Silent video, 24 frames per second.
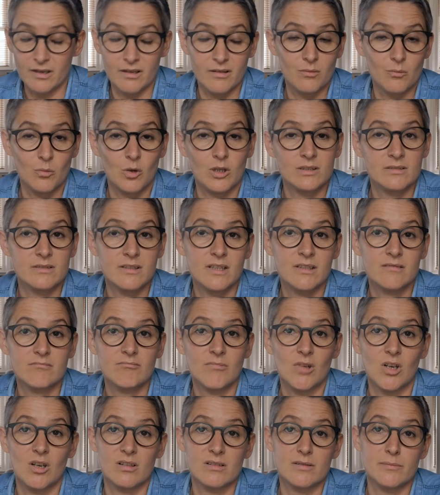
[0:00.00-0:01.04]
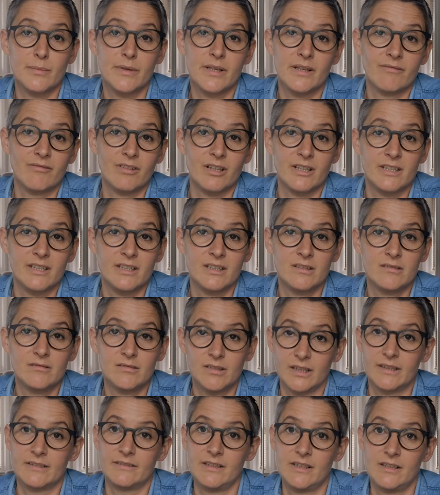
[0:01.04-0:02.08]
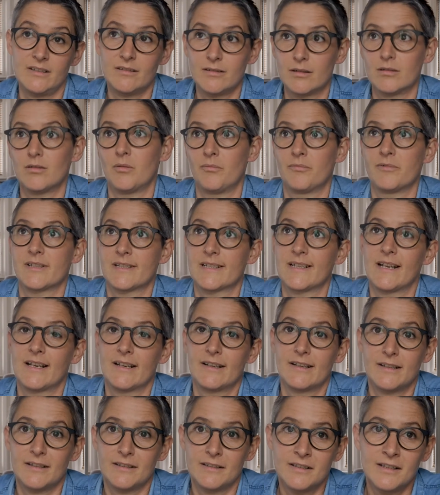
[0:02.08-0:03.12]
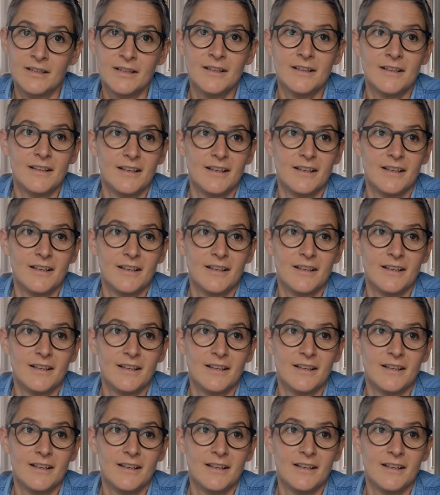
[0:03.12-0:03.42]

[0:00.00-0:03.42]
didn't want it, asked me if I did. I did, obviously I did.